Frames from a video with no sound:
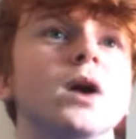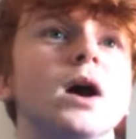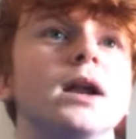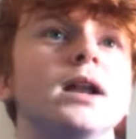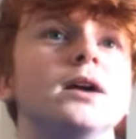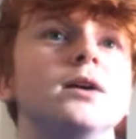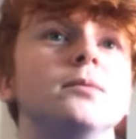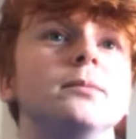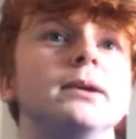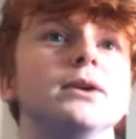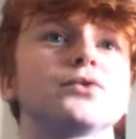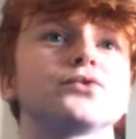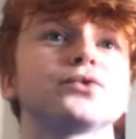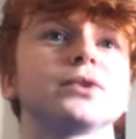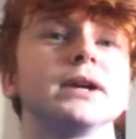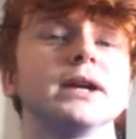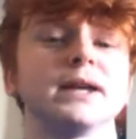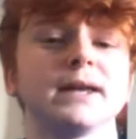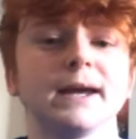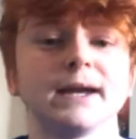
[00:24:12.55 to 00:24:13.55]
And it'll be a
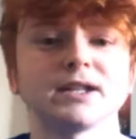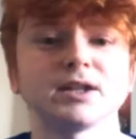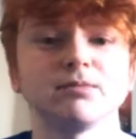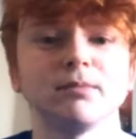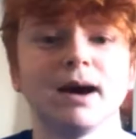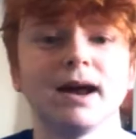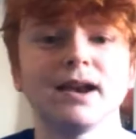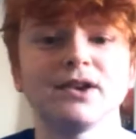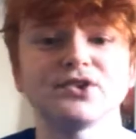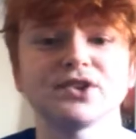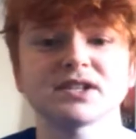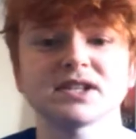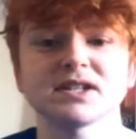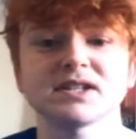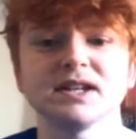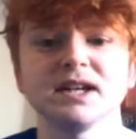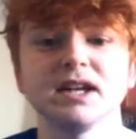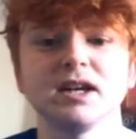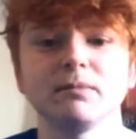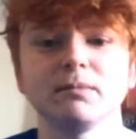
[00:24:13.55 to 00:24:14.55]
free kick to Manchester
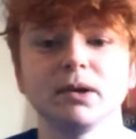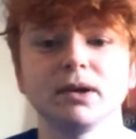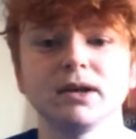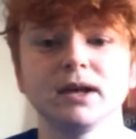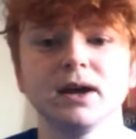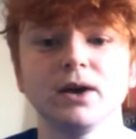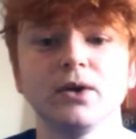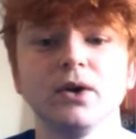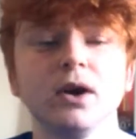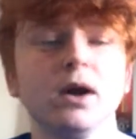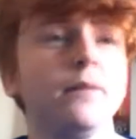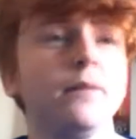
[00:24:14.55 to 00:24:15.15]
City. But yeah,